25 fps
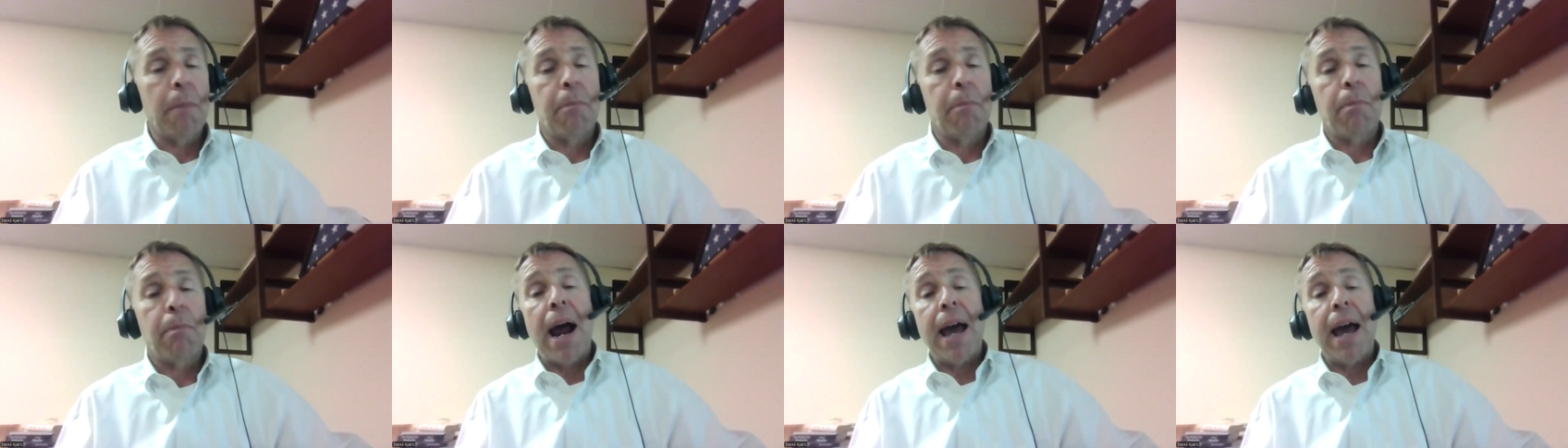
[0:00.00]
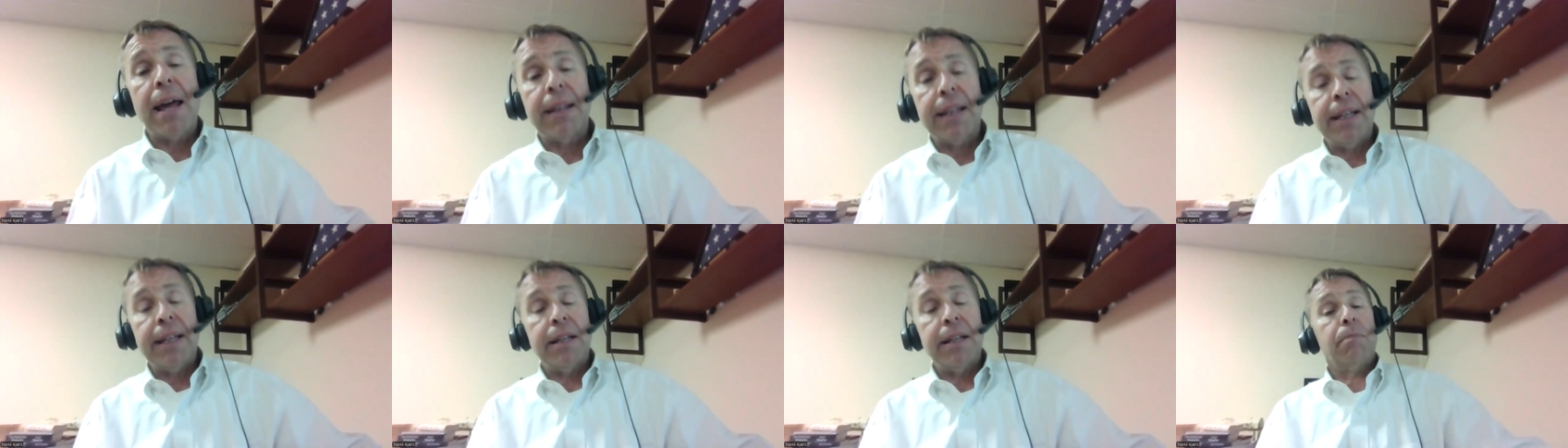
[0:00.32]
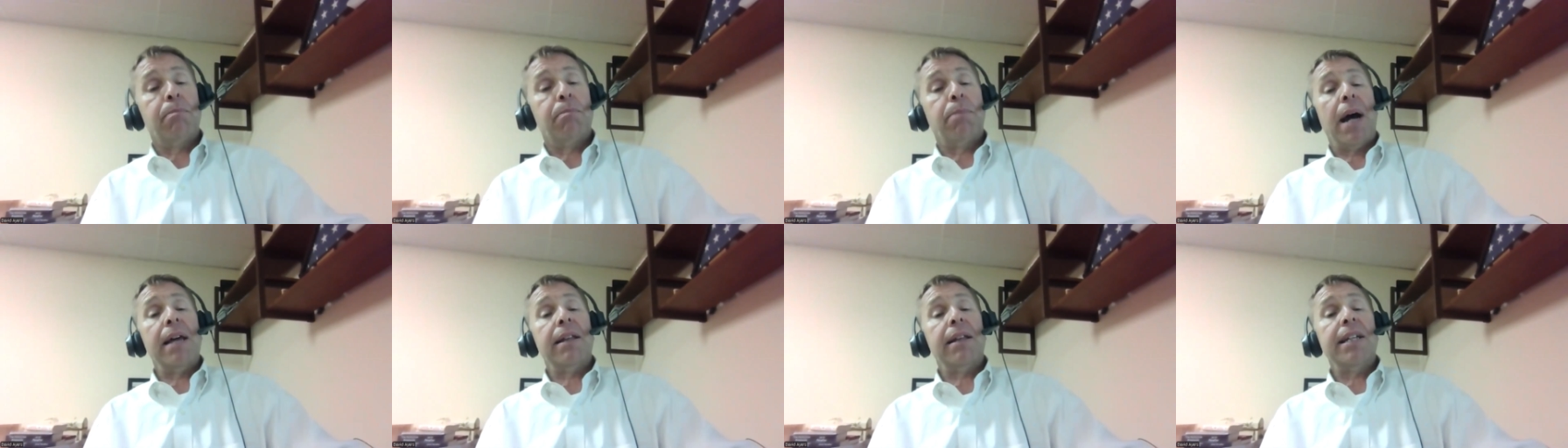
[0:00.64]

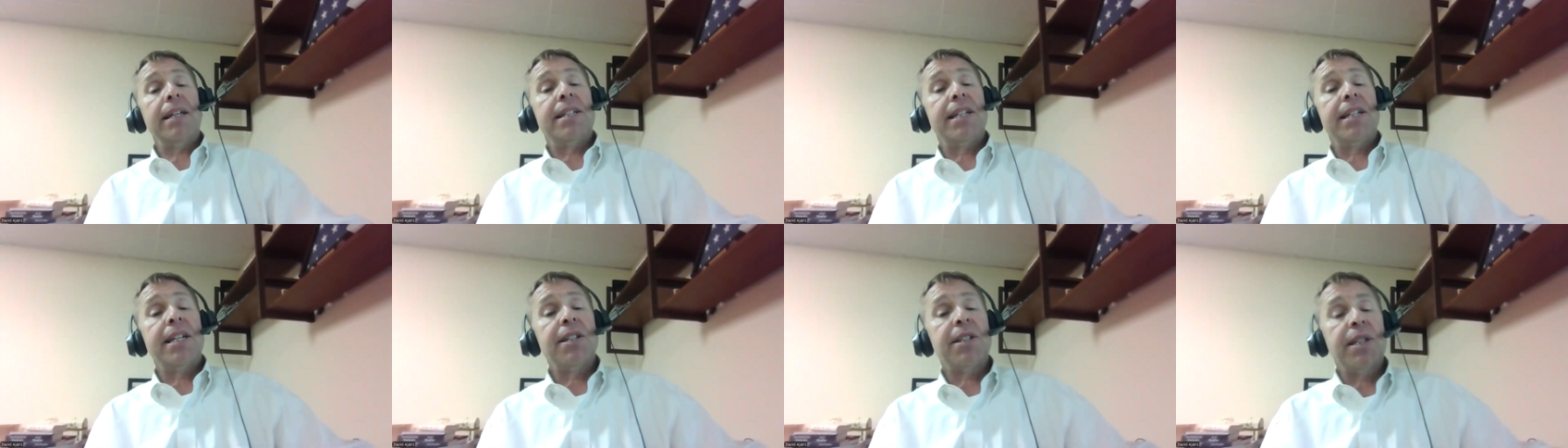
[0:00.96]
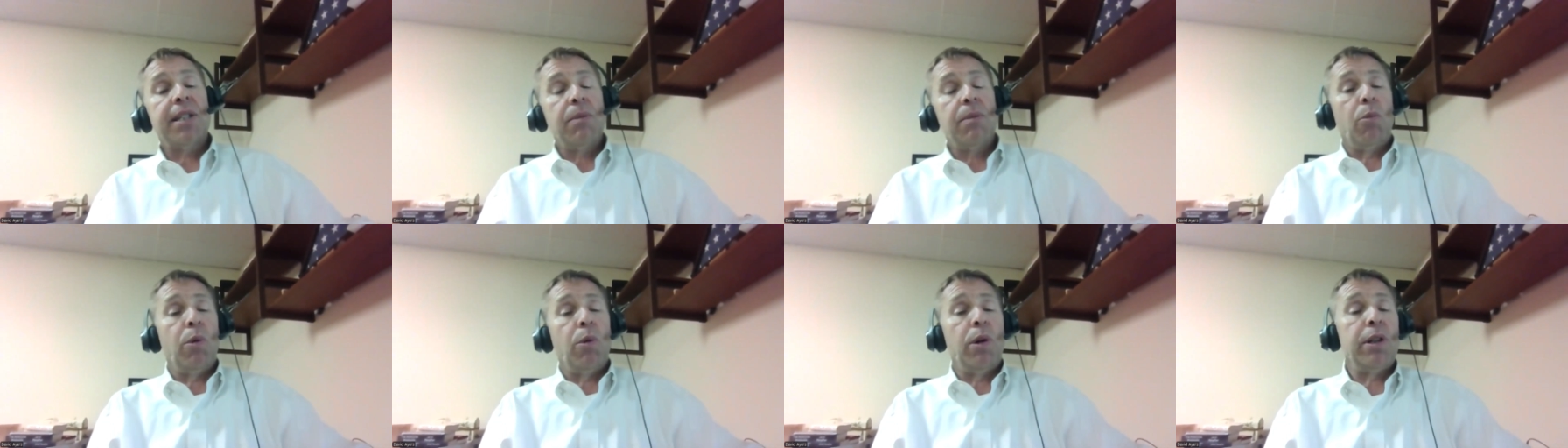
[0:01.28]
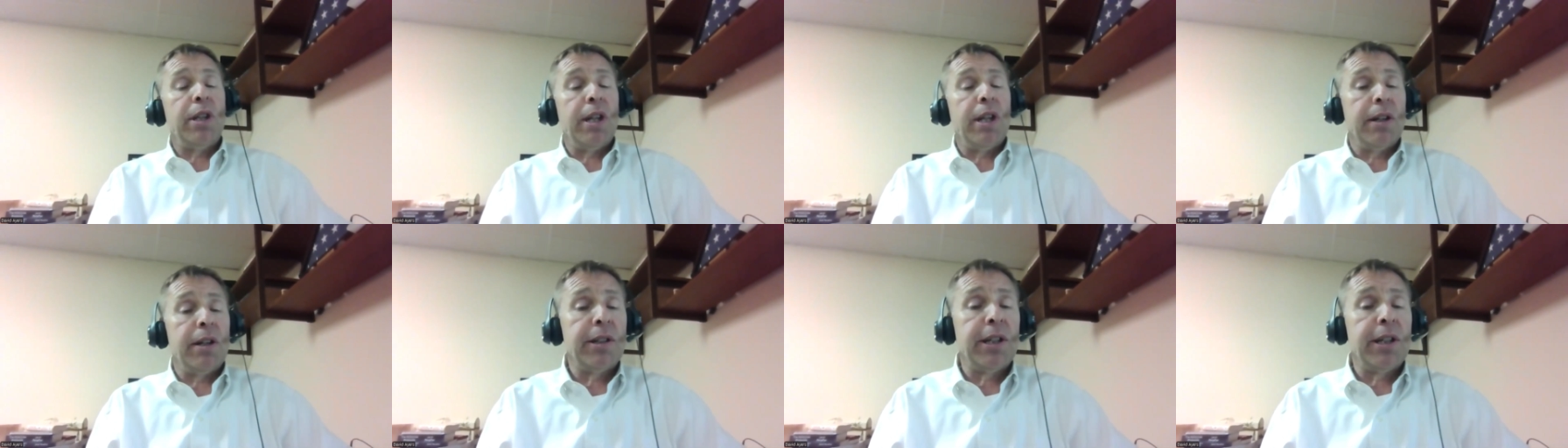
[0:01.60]
pilot system
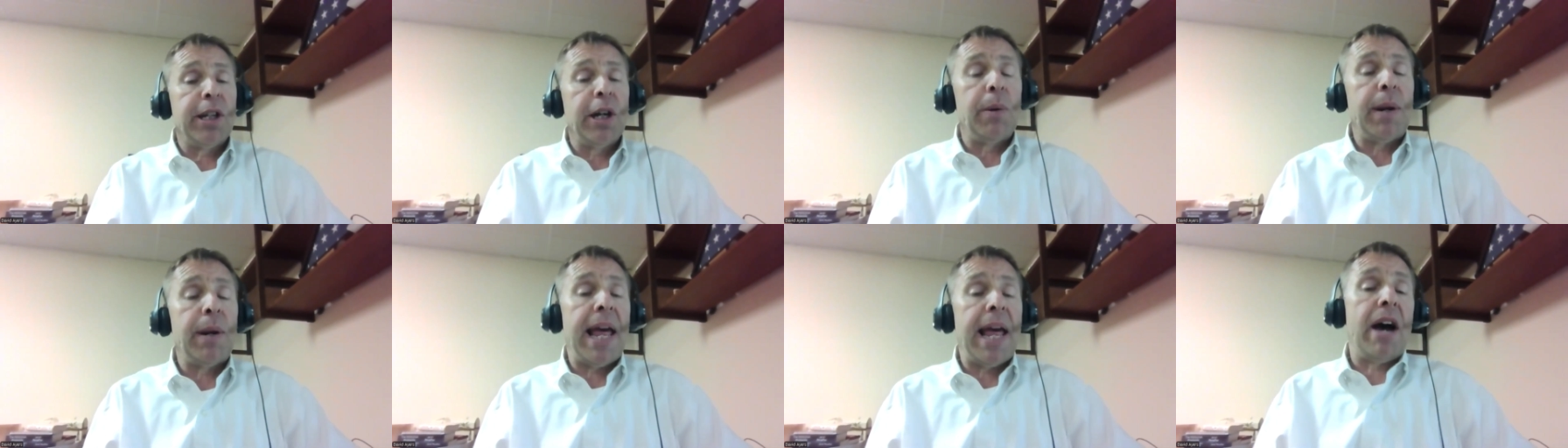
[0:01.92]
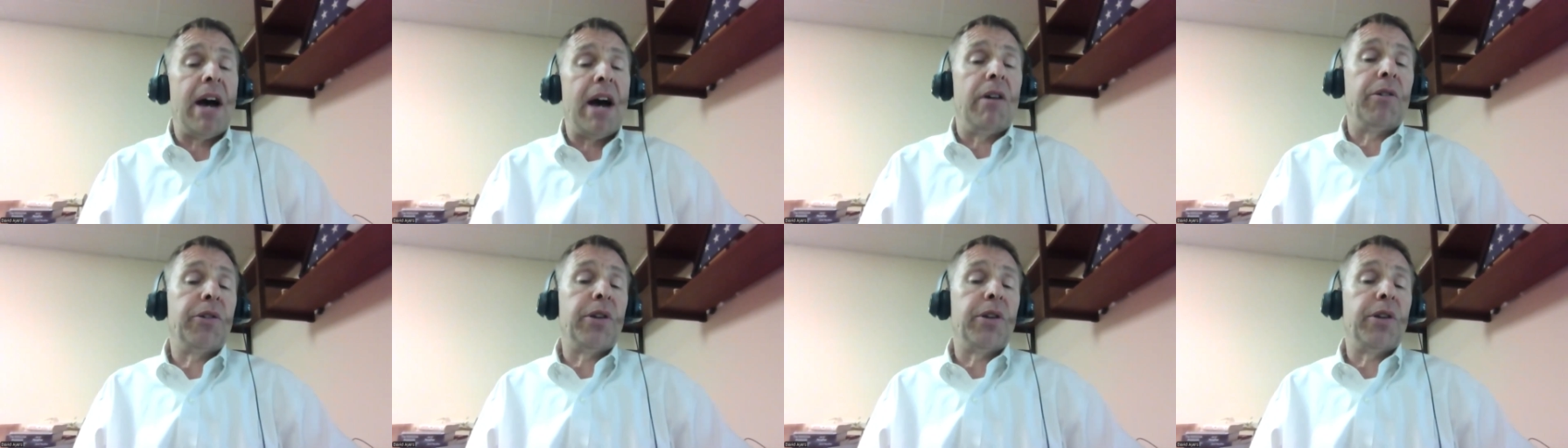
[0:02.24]
would go down.